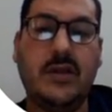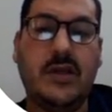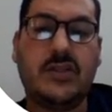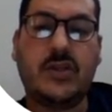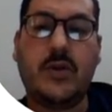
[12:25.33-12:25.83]

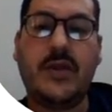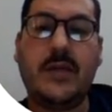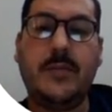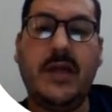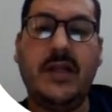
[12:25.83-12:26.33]
So they
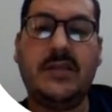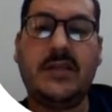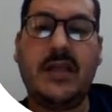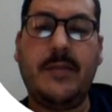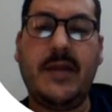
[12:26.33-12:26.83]
built
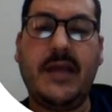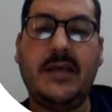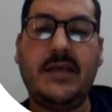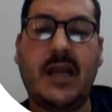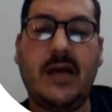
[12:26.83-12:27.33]
a
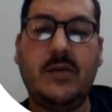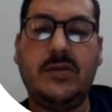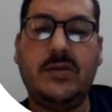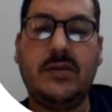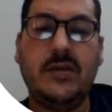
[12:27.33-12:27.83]

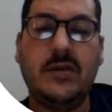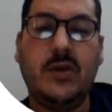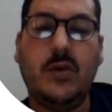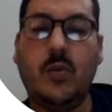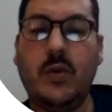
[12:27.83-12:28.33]
playground
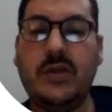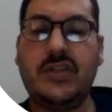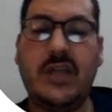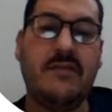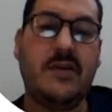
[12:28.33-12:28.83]
which
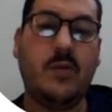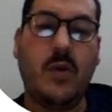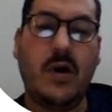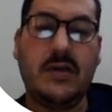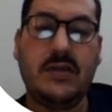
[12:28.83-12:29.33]

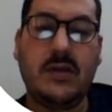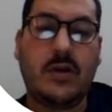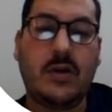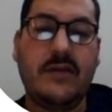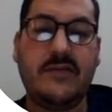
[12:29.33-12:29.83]
everyone
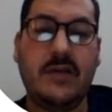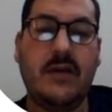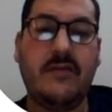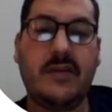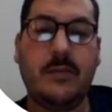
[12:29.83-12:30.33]
or if
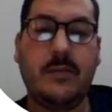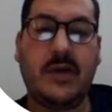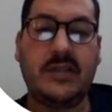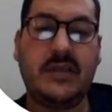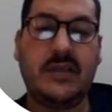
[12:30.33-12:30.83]

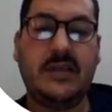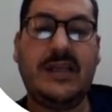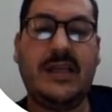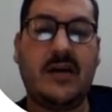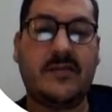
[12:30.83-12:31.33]
everybody
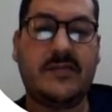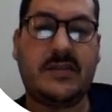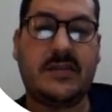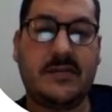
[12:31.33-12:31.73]
loves.